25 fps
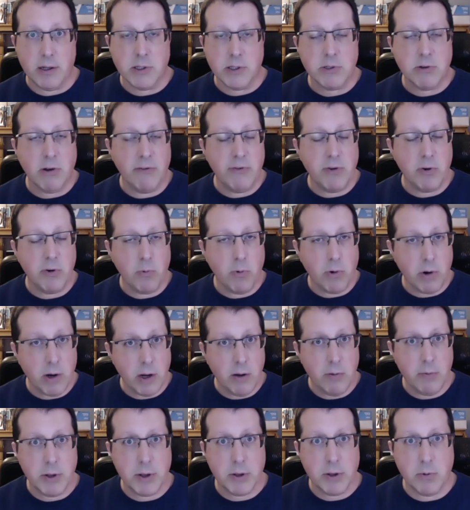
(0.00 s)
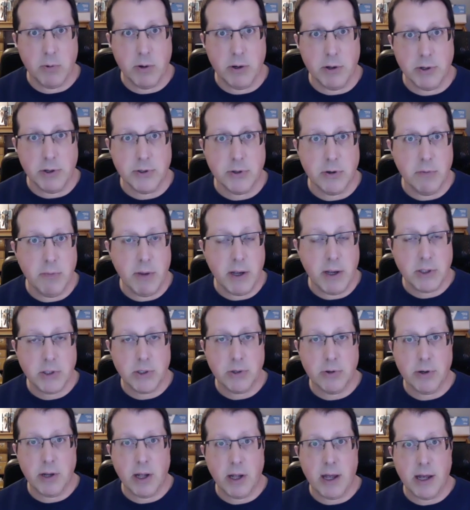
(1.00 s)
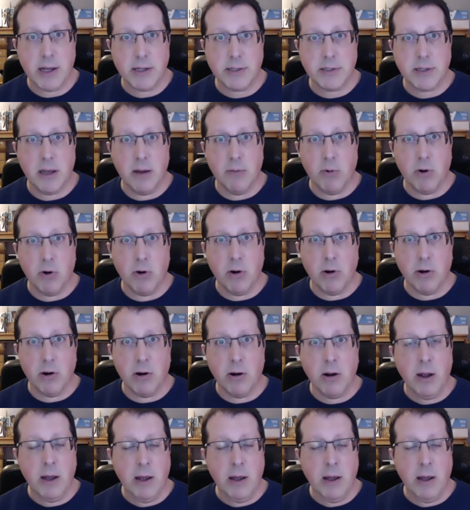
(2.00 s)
So if you're working with a realtor, make sure to ask him or her,